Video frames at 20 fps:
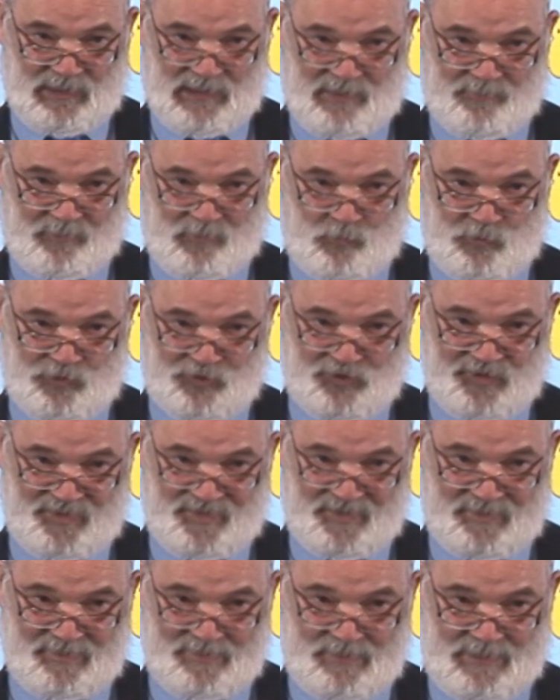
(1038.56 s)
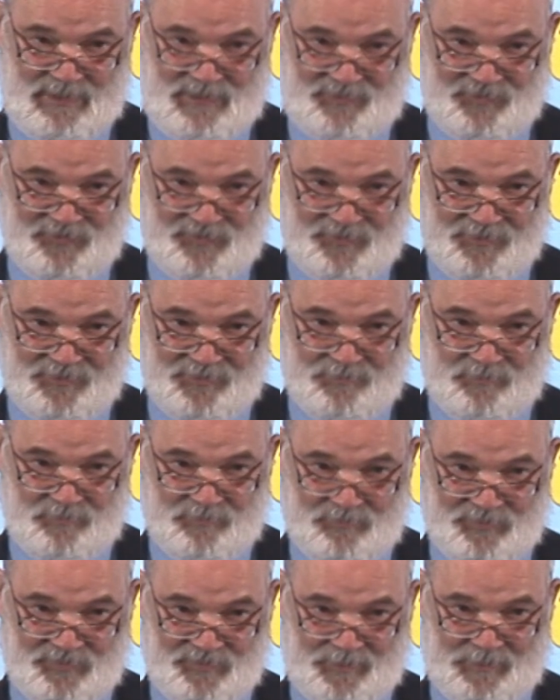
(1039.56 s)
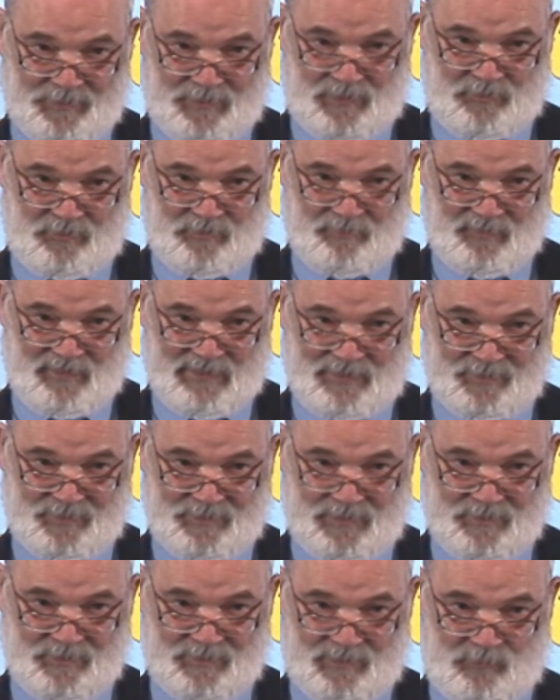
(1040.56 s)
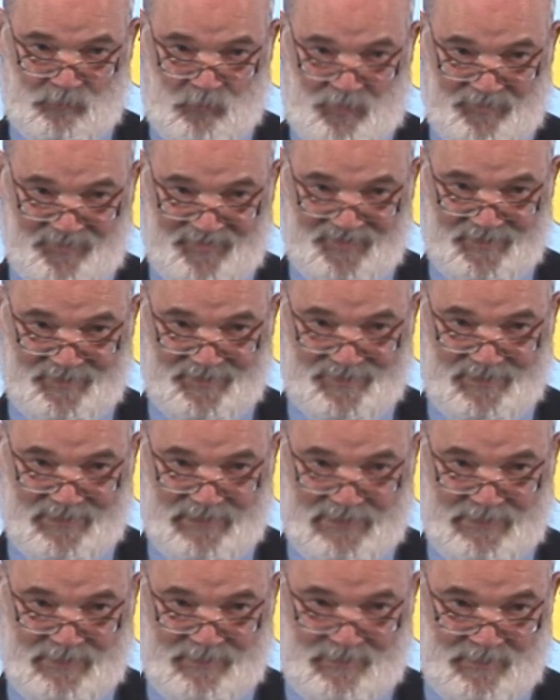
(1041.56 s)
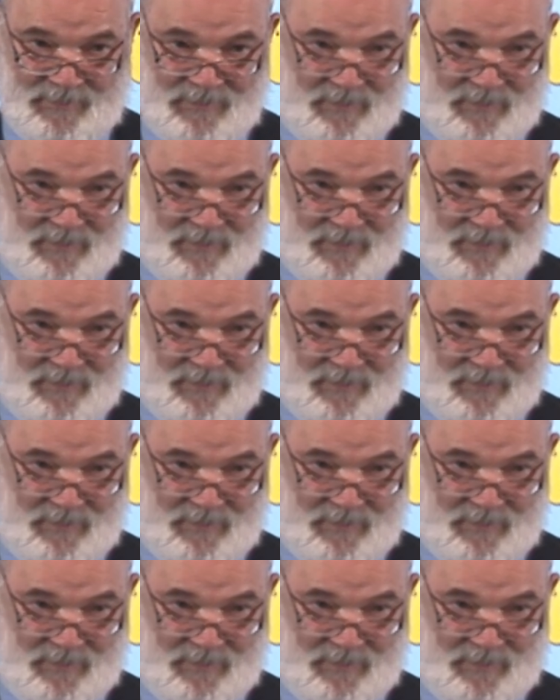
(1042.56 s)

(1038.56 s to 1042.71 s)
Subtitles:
Harbor, which he didn't need to do to secure the assets he wanted in